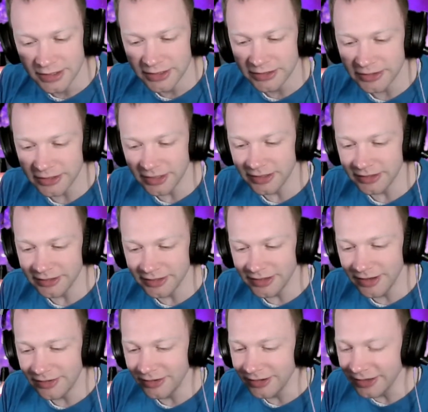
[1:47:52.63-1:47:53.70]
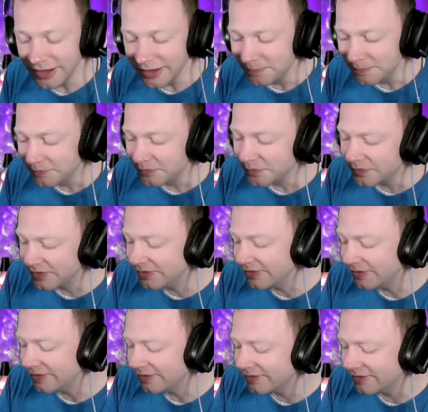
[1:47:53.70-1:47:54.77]
Yeah, you know what?
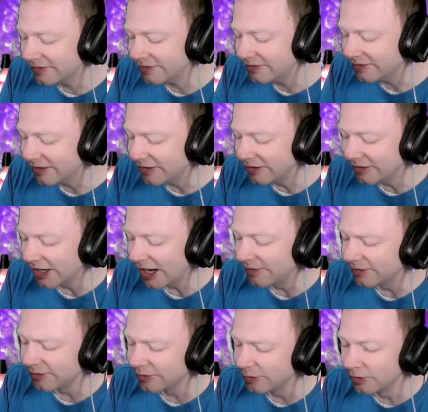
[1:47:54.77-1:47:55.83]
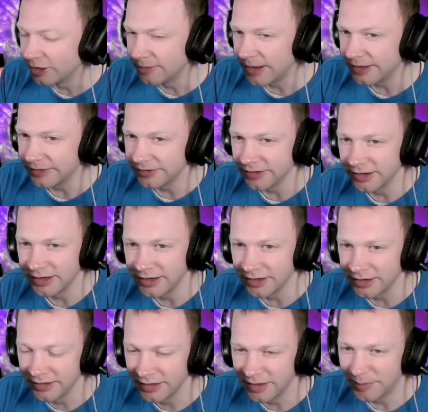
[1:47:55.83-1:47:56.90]
The two Davies were talking about this
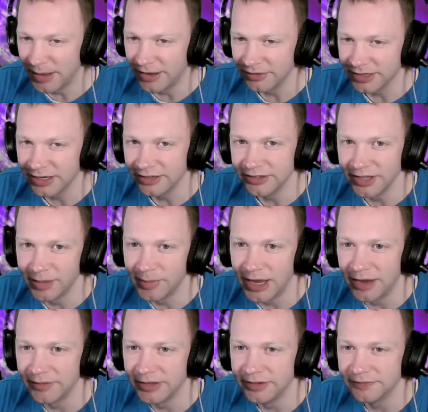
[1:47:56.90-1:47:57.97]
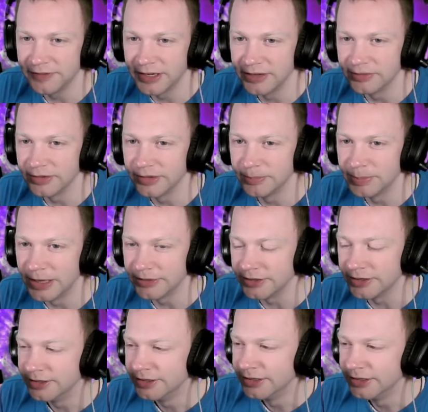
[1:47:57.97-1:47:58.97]
earlier, about Keir Starmer having his finger on the buzzer.